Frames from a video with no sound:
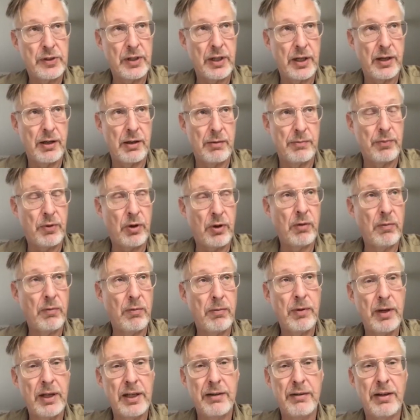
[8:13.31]
They
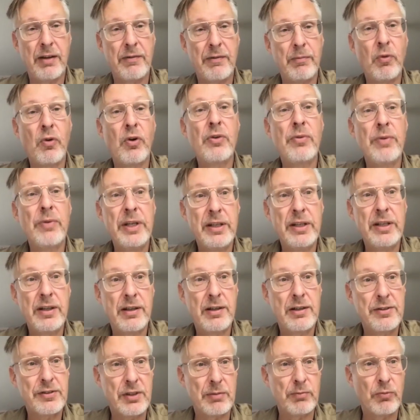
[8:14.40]
probably have more readers
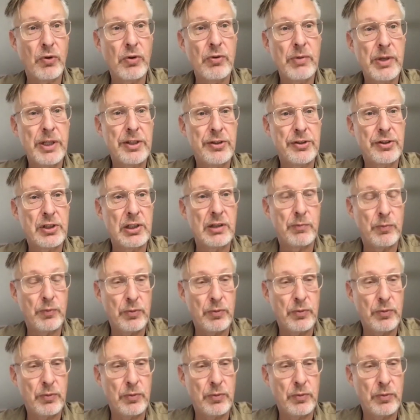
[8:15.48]
and more readership